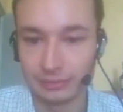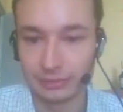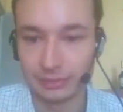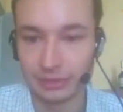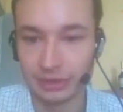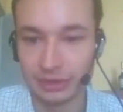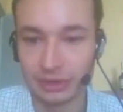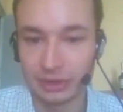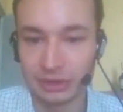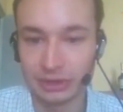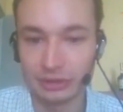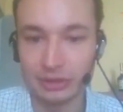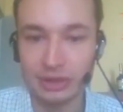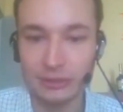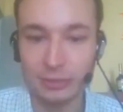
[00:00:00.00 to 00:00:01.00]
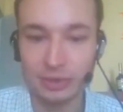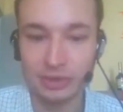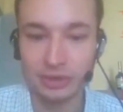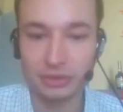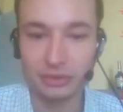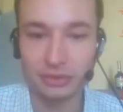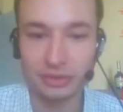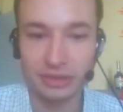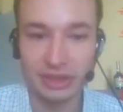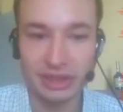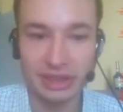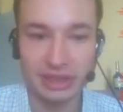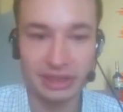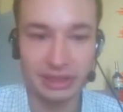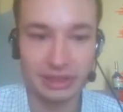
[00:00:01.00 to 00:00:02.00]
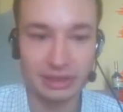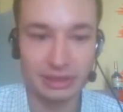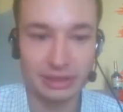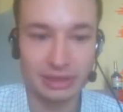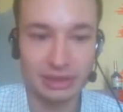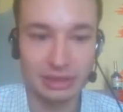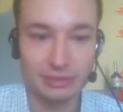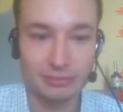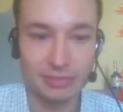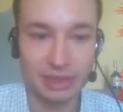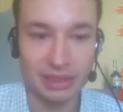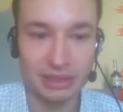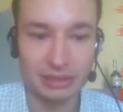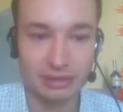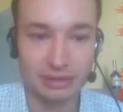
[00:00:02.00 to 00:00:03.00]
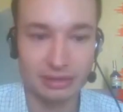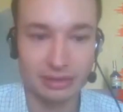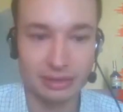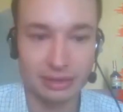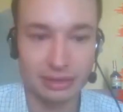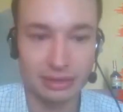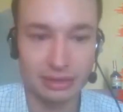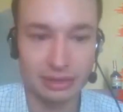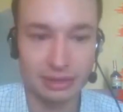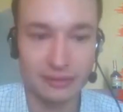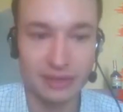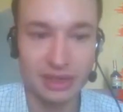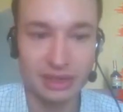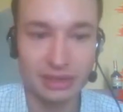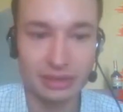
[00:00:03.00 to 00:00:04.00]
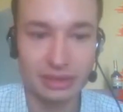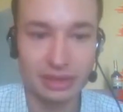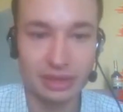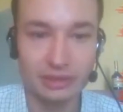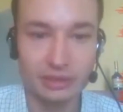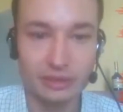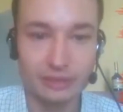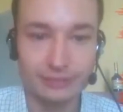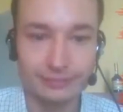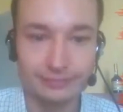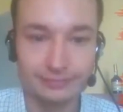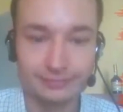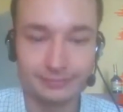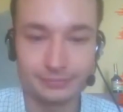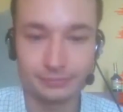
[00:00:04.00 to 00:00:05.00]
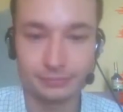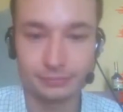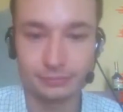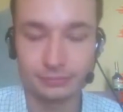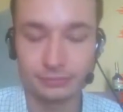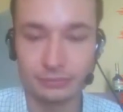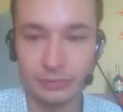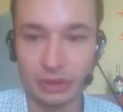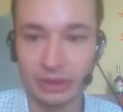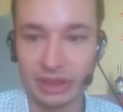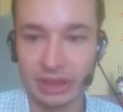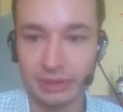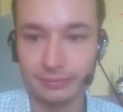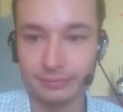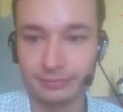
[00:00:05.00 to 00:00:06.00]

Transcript: So slowly but surely he's getting back I think it's a ghetto. Okay.